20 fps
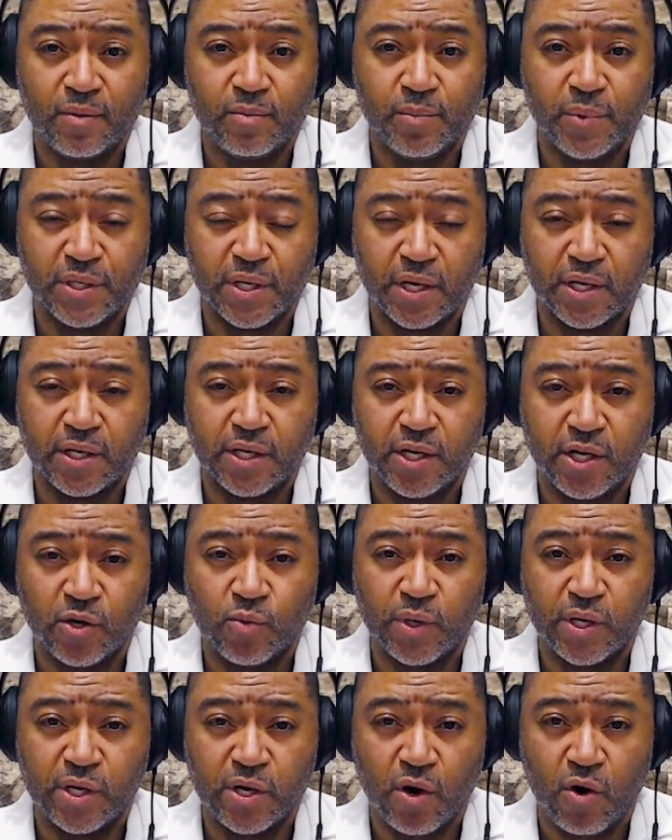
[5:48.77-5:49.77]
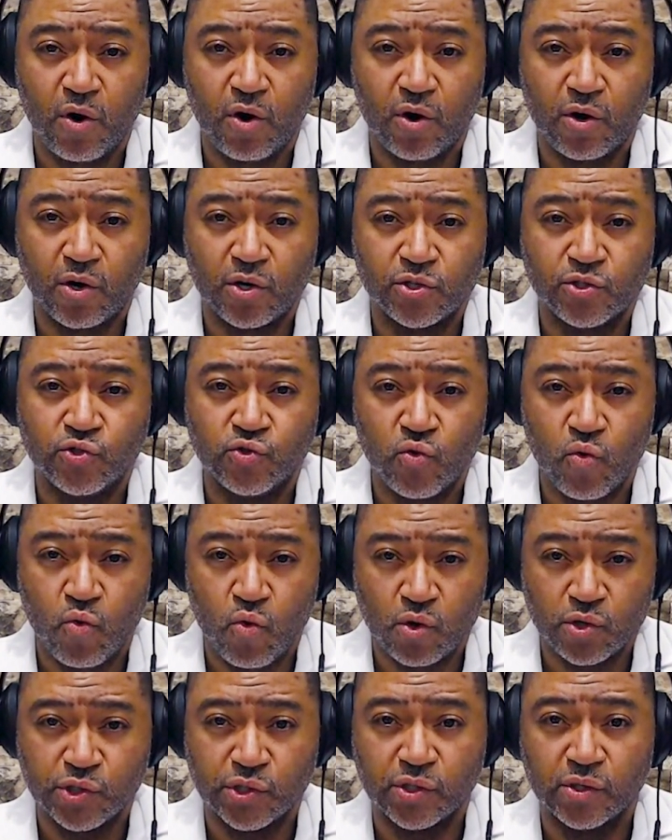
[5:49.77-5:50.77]
But yet here we are,
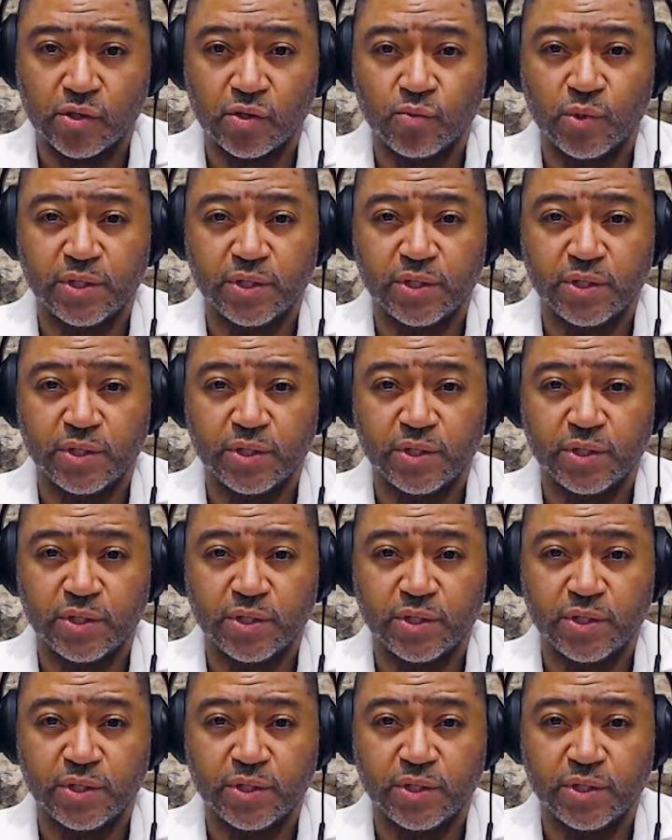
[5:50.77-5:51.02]
Georgia,